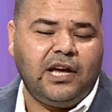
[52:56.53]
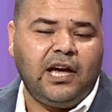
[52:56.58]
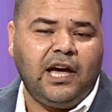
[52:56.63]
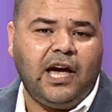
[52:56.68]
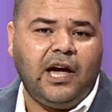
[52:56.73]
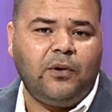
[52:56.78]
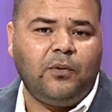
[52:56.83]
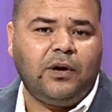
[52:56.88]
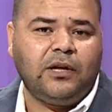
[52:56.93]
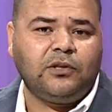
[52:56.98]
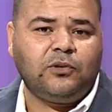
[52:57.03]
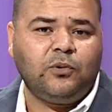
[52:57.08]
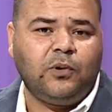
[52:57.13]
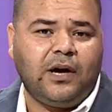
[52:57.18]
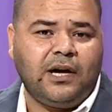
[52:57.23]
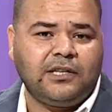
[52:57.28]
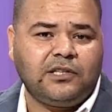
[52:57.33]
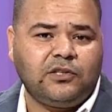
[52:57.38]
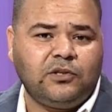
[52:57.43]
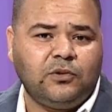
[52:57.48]
I want to
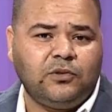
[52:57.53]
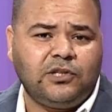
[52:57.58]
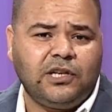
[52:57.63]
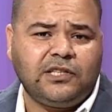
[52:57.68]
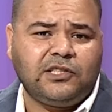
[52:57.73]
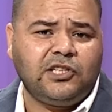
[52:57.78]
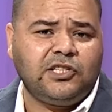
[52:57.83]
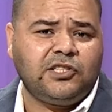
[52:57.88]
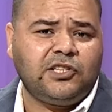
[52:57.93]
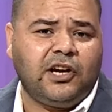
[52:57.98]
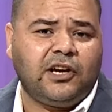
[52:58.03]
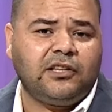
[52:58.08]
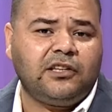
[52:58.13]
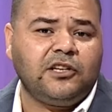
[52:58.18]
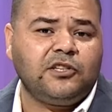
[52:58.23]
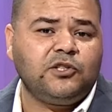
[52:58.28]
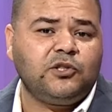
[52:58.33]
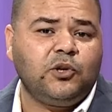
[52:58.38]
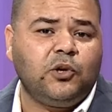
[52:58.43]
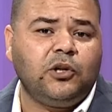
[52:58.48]
ask you just to start a
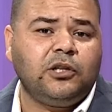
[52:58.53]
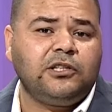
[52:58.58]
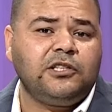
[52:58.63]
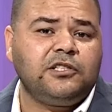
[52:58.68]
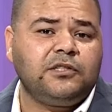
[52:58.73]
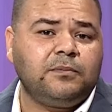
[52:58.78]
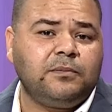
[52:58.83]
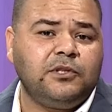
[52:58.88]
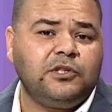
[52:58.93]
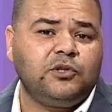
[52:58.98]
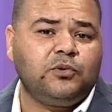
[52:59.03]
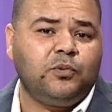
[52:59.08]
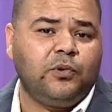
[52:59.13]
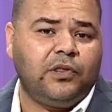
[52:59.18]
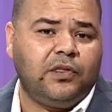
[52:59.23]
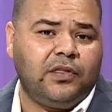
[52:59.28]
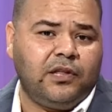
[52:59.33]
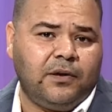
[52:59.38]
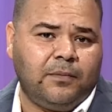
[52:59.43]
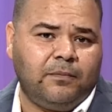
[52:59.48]
salty speech
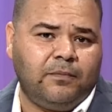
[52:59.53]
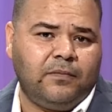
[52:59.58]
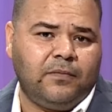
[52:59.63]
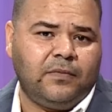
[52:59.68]
with them.